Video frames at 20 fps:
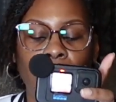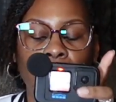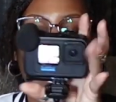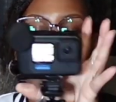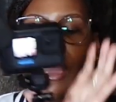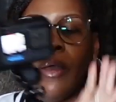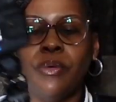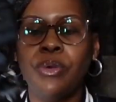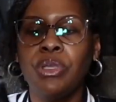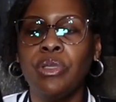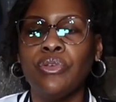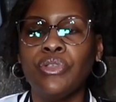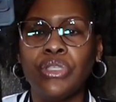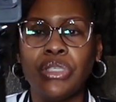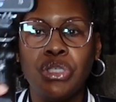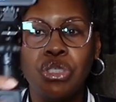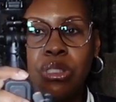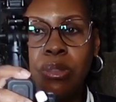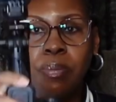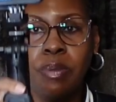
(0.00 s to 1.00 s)
I will usually
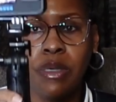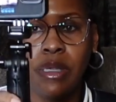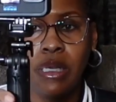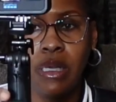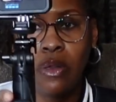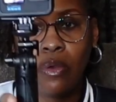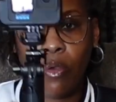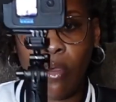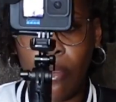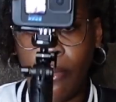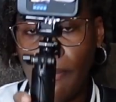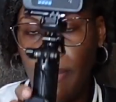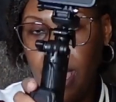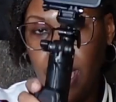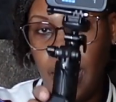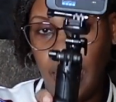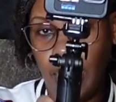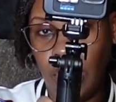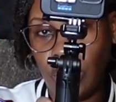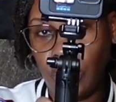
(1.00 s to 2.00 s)
just put it on
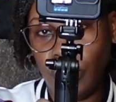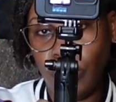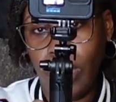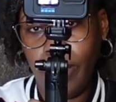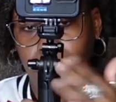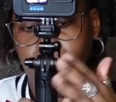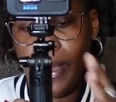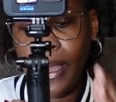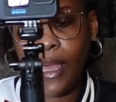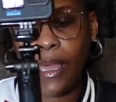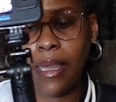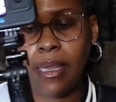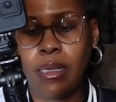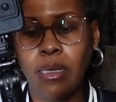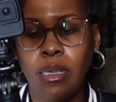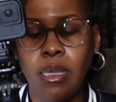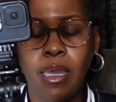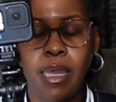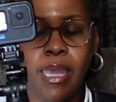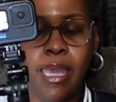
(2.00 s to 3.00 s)
my tripod
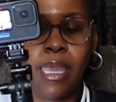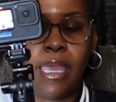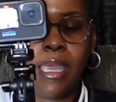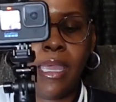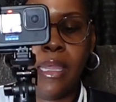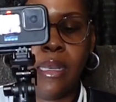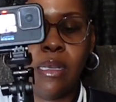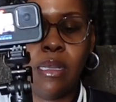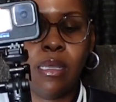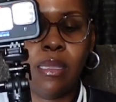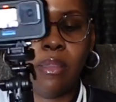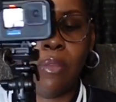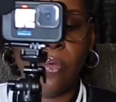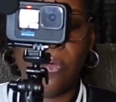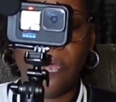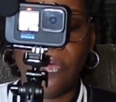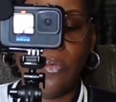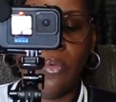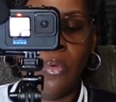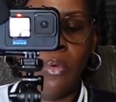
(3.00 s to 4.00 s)
and
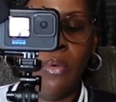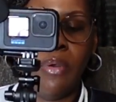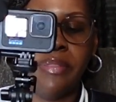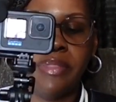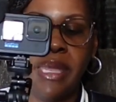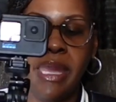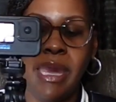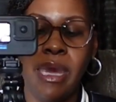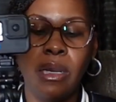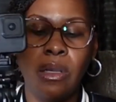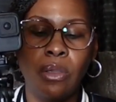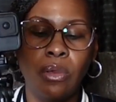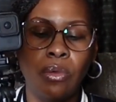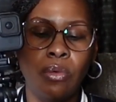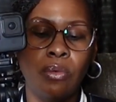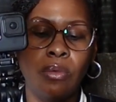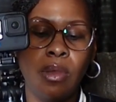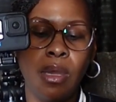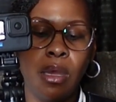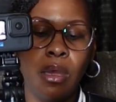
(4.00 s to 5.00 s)
on the
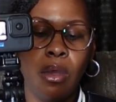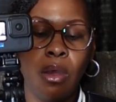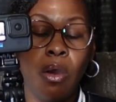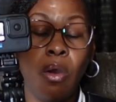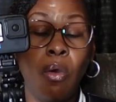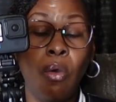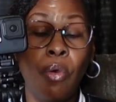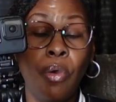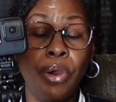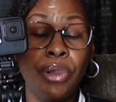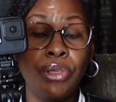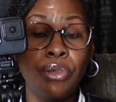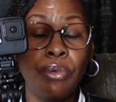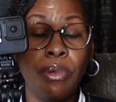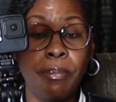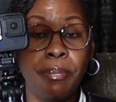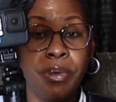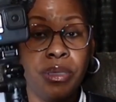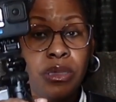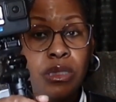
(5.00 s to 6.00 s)
handle, or you
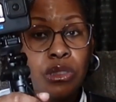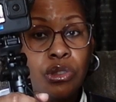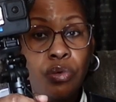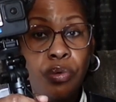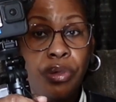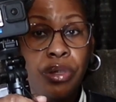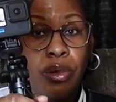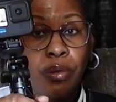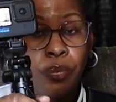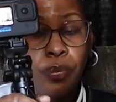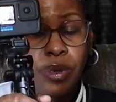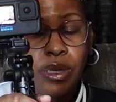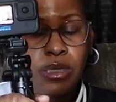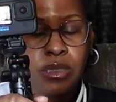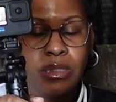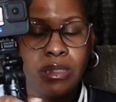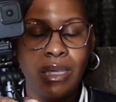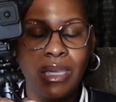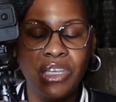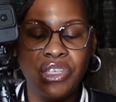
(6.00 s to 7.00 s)
can put this on your
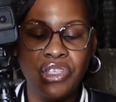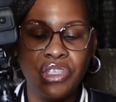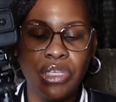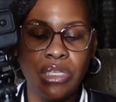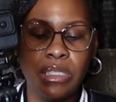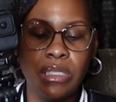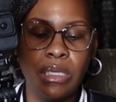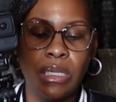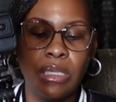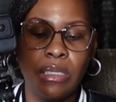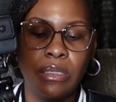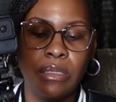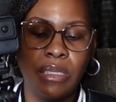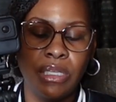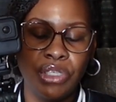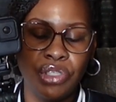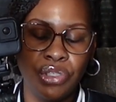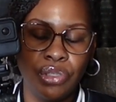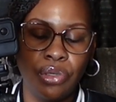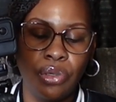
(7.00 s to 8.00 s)
wrist. It's just an
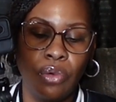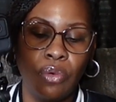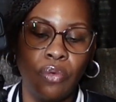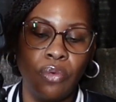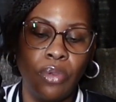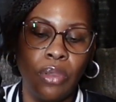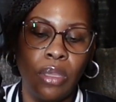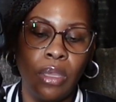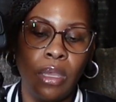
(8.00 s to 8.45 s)
additional